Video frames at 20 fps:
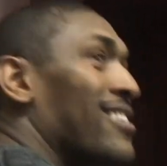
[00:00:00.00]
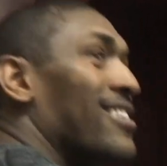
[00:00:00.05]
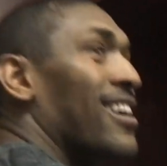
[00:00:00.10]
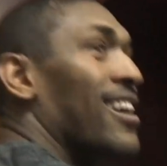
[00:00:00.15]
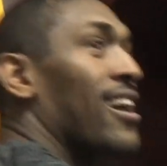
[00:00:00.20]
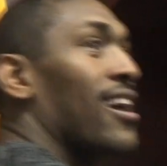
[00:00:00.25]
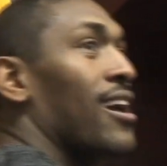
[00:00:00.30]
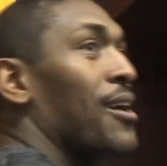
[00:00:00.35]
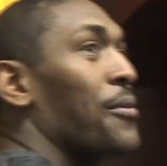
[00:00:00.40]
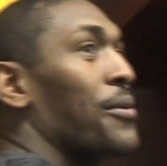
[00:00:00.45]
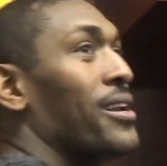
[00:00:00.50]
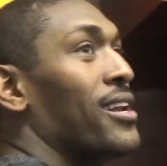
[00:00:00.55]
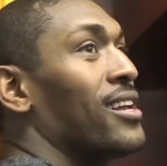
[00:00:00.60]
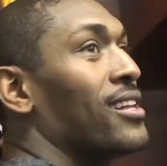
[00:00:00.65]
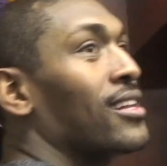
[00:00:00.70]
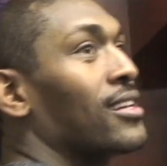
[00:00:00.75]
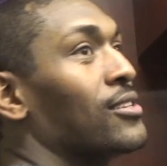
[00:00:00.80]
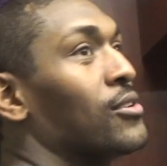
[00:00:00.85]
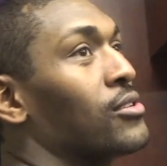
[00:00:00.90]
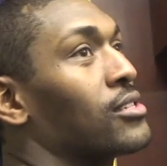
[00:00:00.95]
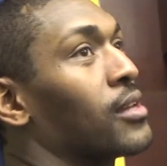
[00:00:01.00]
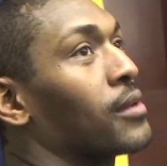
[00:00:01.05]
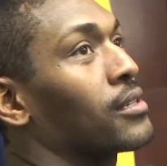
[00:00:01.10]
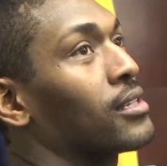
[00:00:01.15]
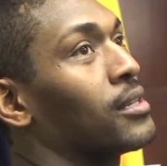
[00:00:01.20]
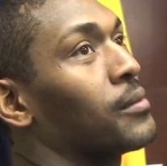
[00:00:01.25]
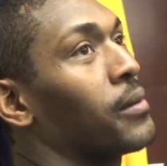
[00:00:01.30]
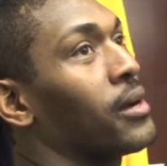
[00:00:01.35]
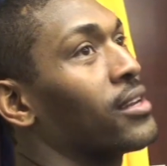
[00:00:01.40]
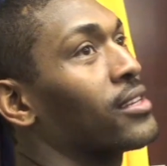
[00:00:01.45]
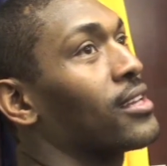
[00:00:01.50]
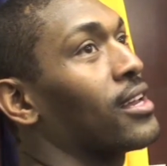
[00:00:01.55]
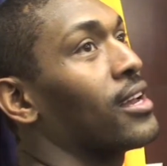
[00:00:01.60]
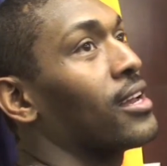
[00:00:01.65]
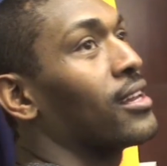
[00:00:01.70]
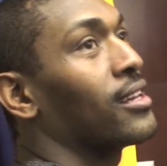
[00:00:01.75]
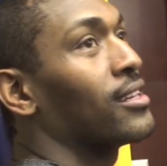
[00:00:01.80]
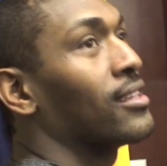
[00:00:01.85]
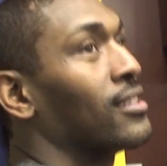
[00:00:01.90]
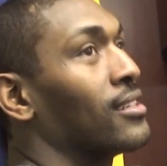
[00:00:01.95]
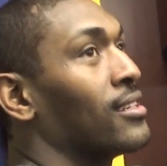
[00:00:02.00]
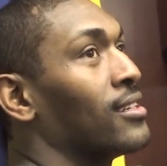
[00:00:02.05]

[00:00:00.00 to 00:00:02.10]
Yeah, we need to do something about that.